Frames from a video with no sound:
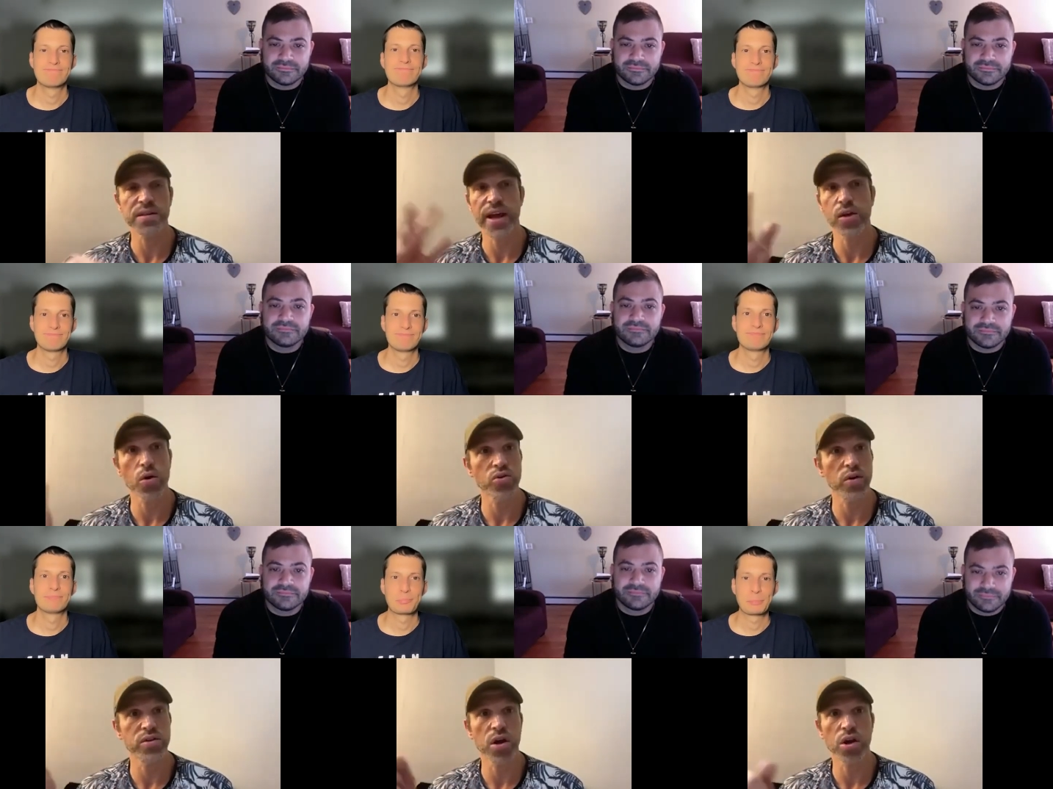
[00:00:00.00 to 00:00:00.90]
Speaker 1: like older
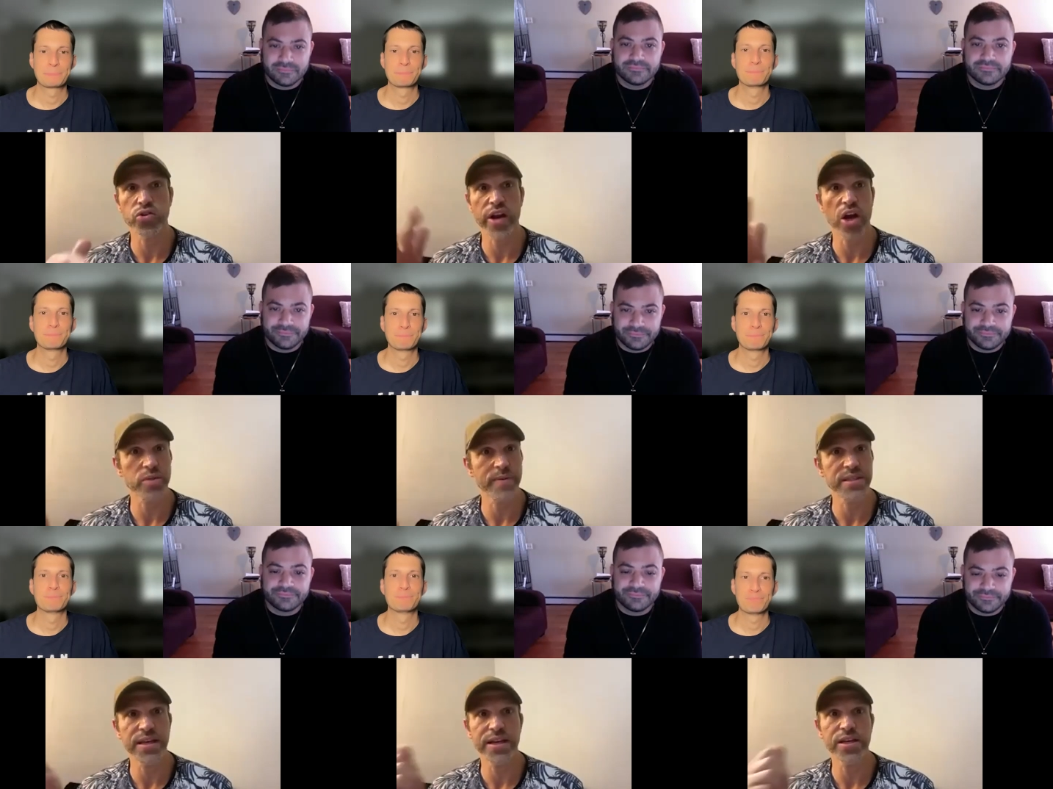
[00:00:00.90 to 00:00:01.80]
adults or
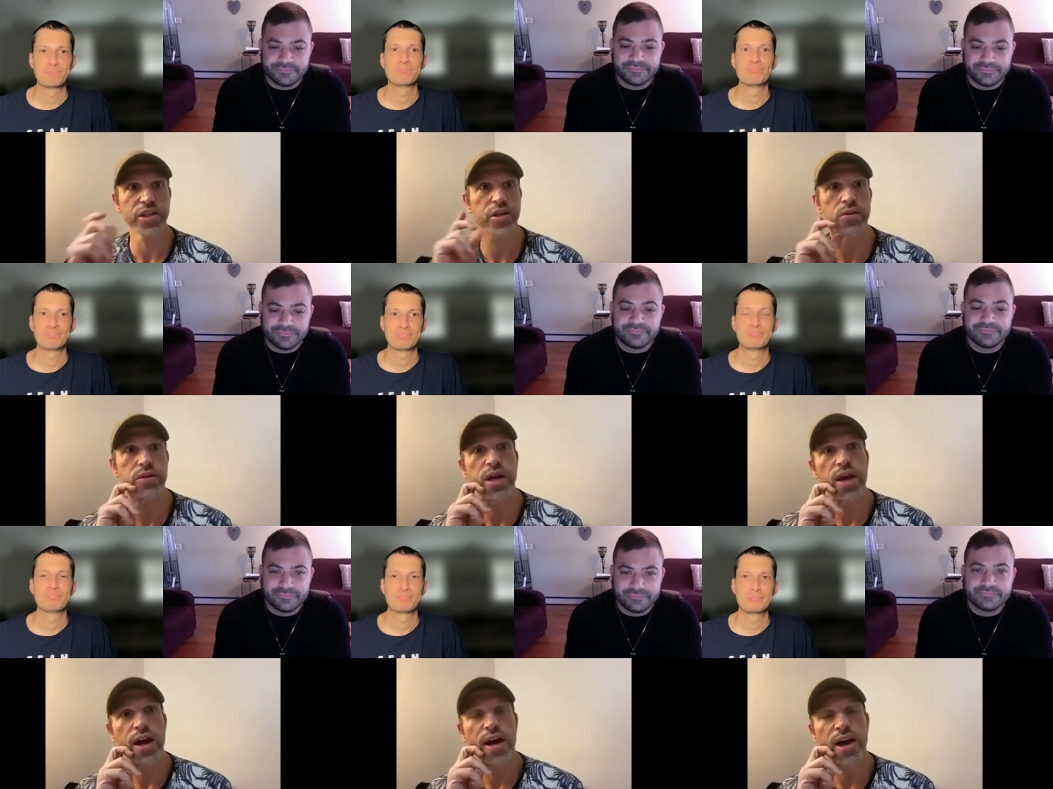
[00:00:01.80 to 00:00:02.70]
LGBT issues.
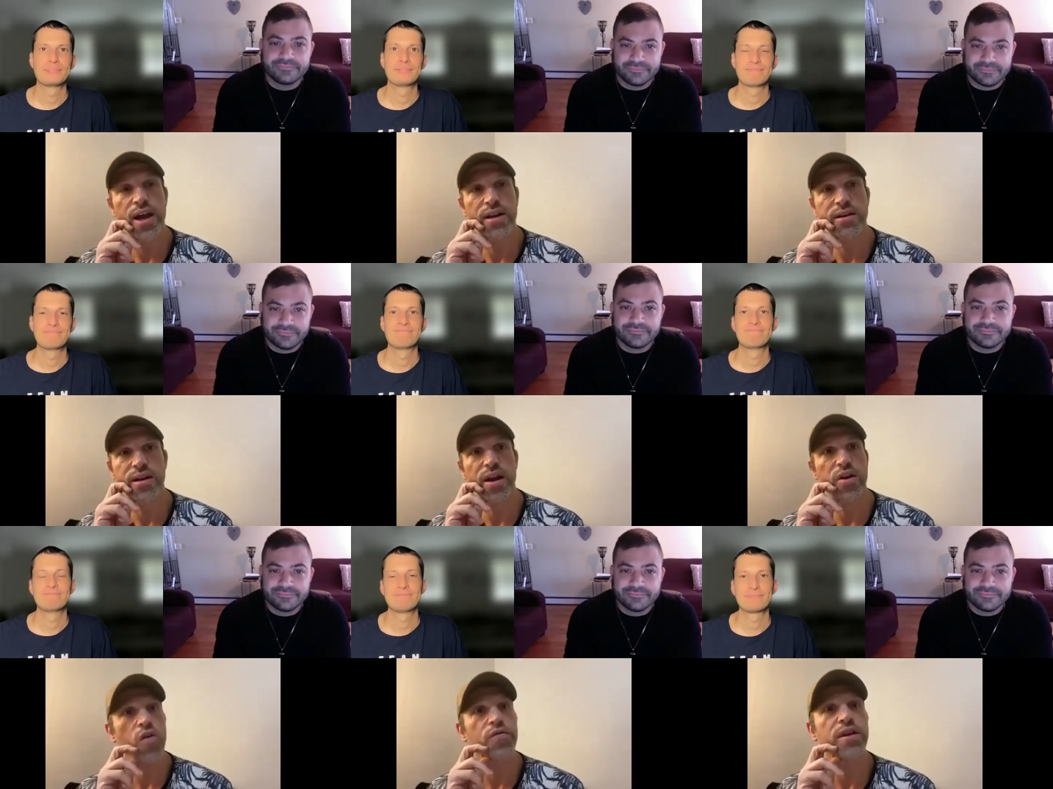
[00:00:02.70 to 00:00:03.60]
And
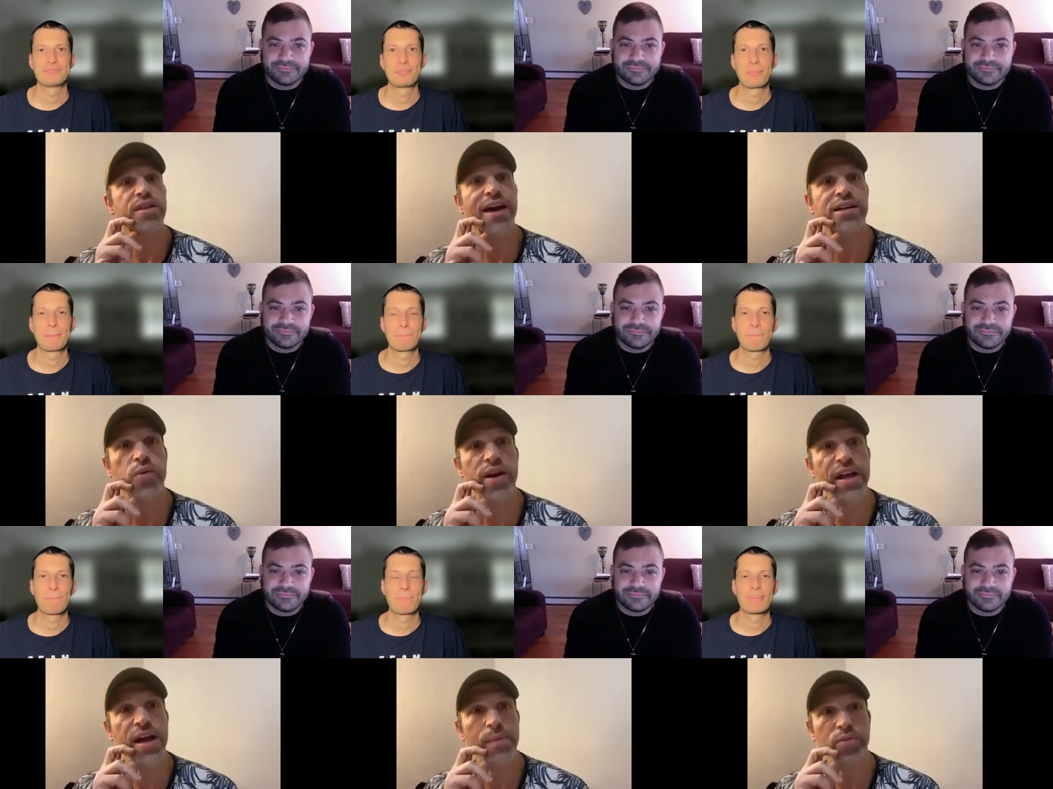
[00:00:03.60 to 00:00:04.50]
hopefully that is what I
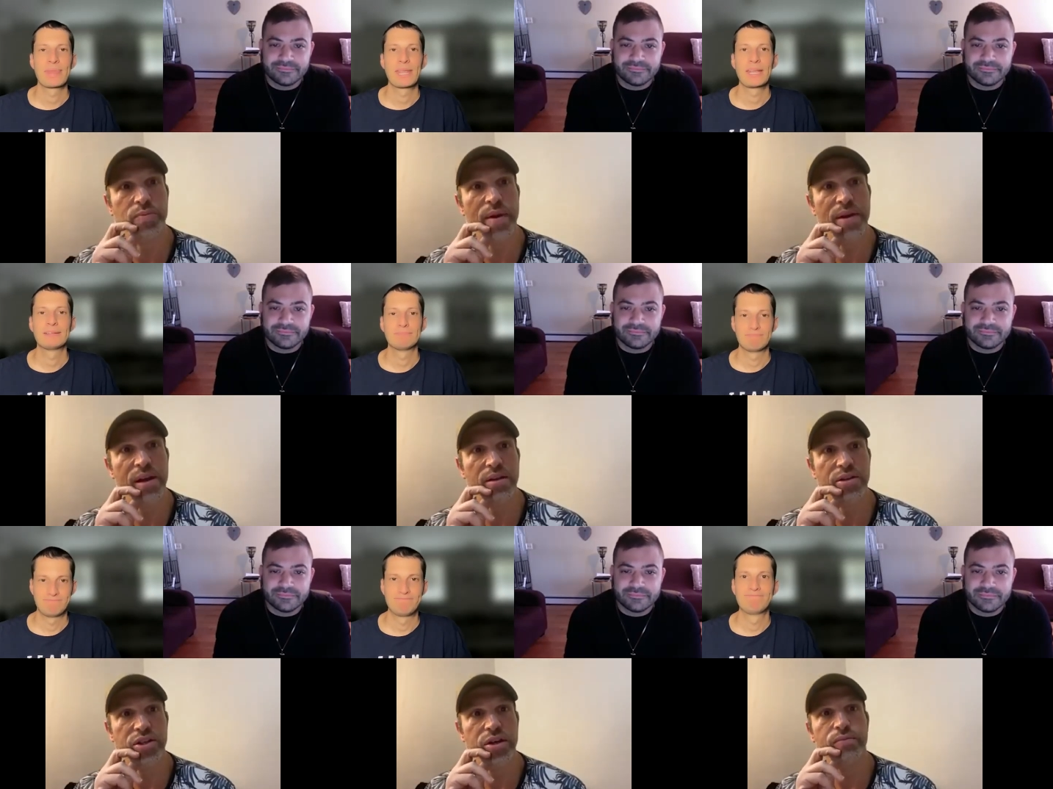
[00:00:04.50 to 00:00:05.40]
accomplished
Speaker 2: by being on the
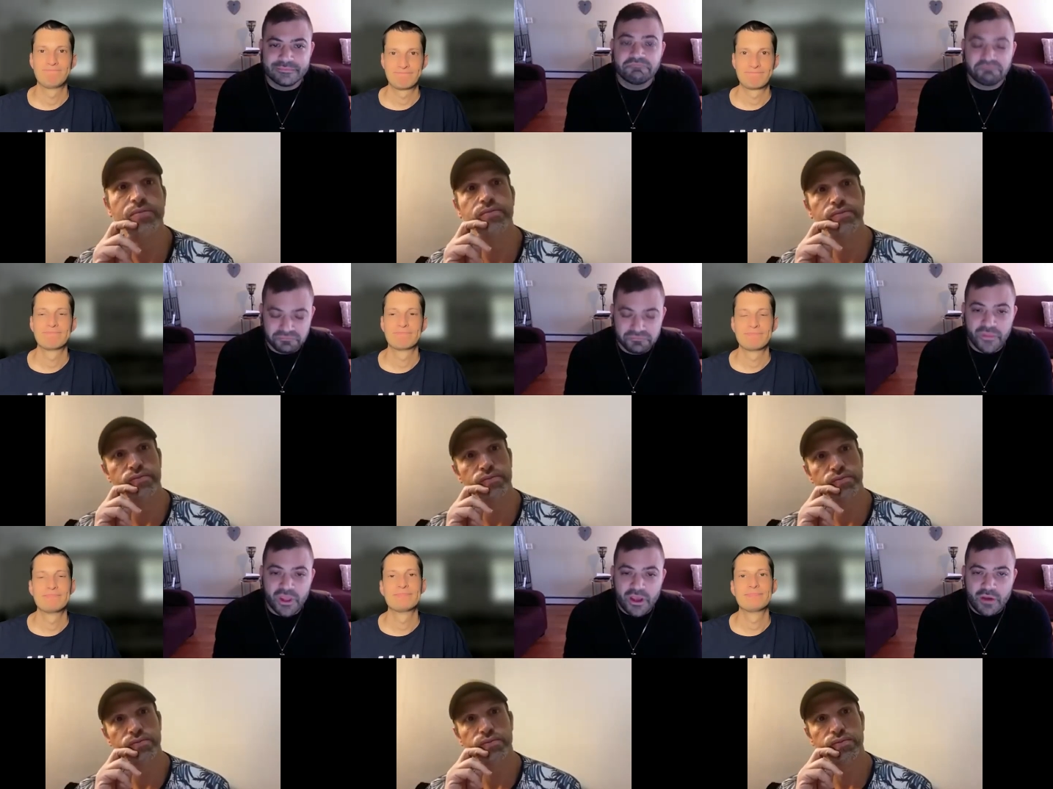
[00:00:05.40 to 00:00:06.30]
show.
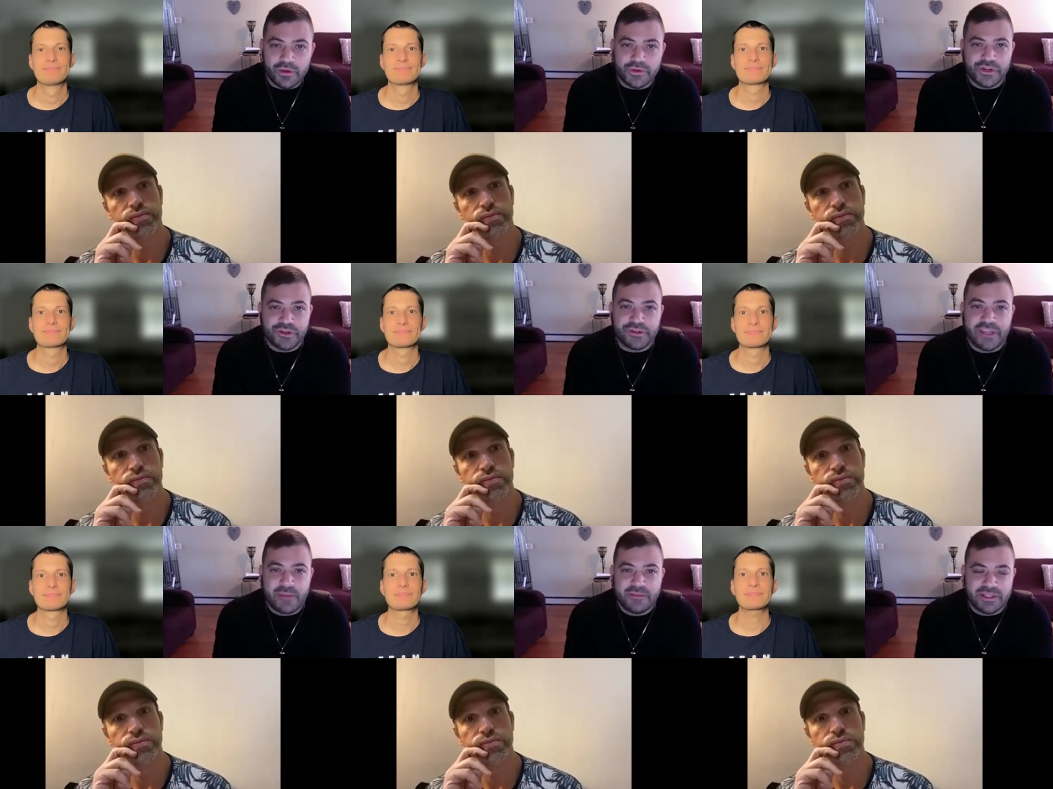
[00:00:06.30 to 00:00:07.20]
Well, you certainly
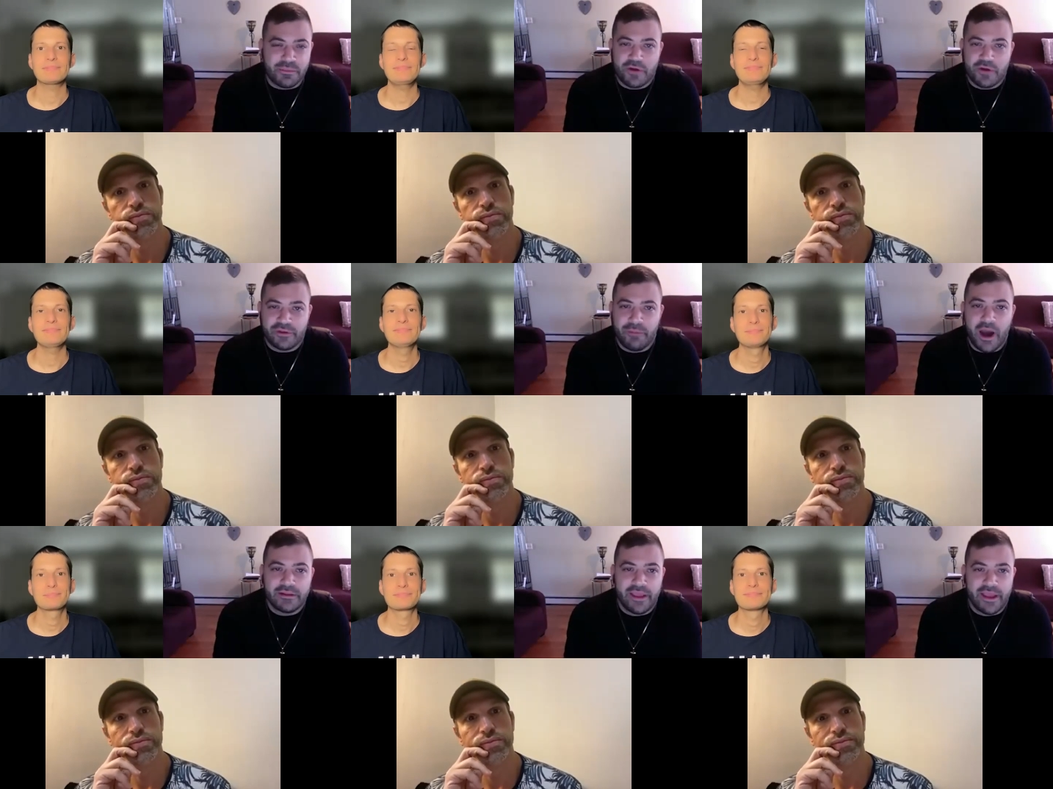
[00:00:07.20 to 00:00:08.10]
came to the perfect
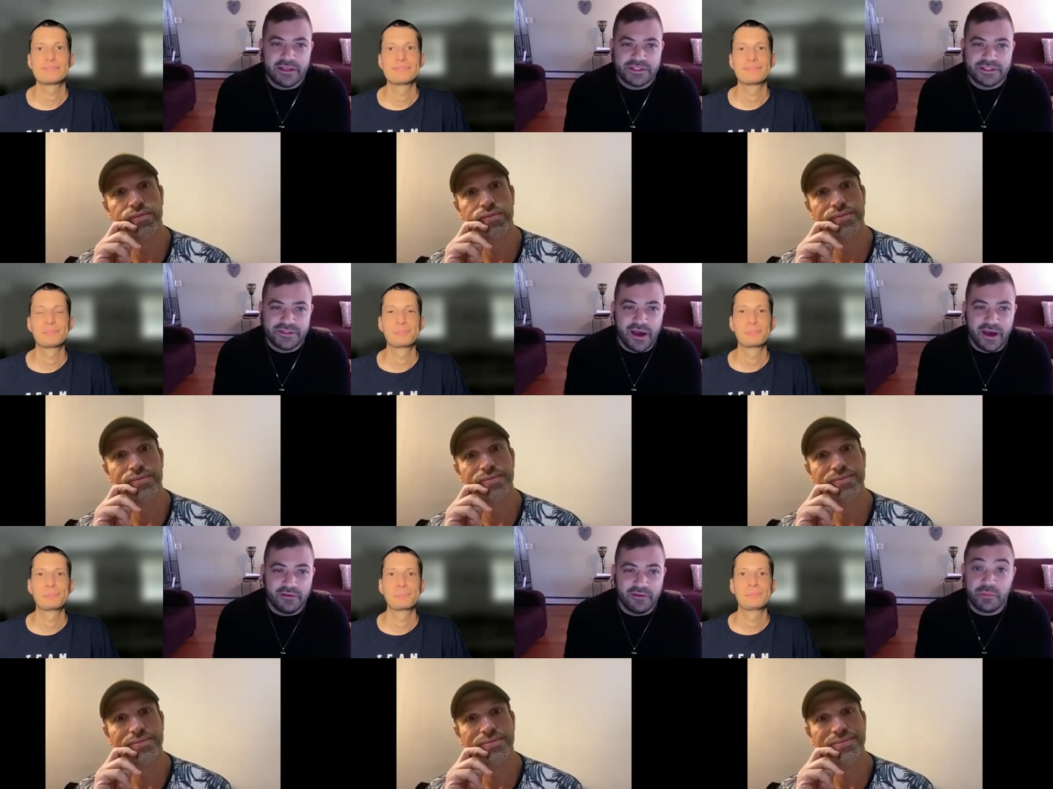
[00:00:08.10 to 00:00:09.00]

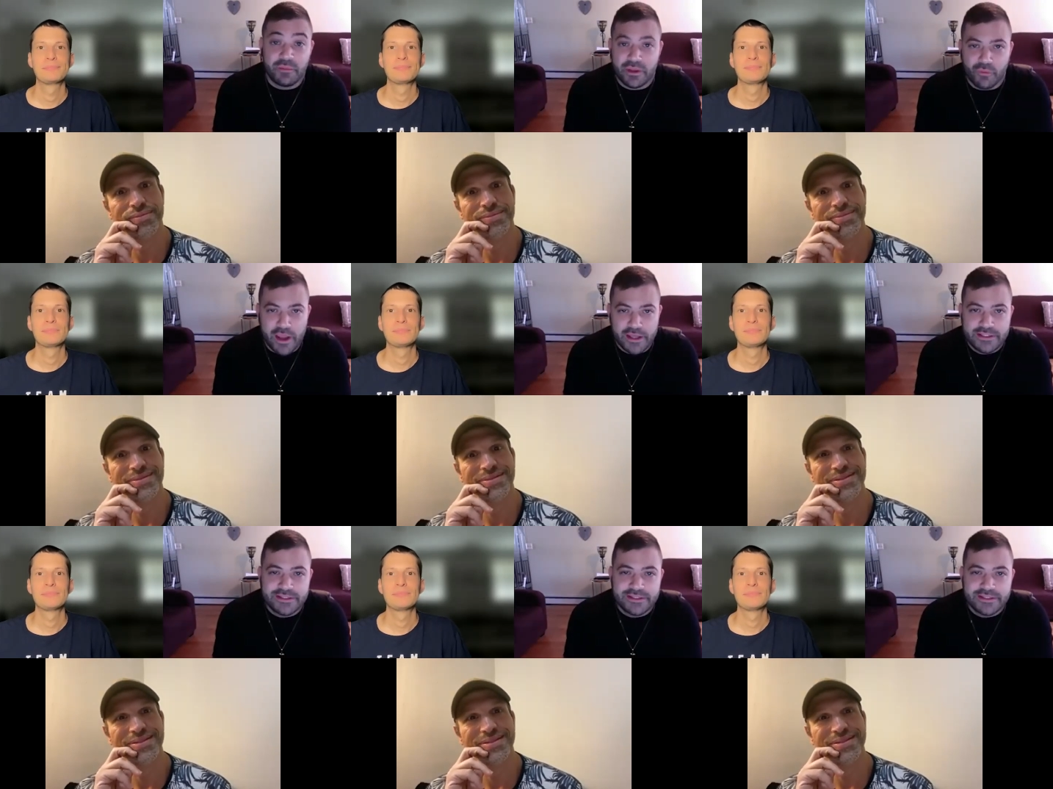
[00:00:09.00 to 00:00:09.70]
podcast for being right.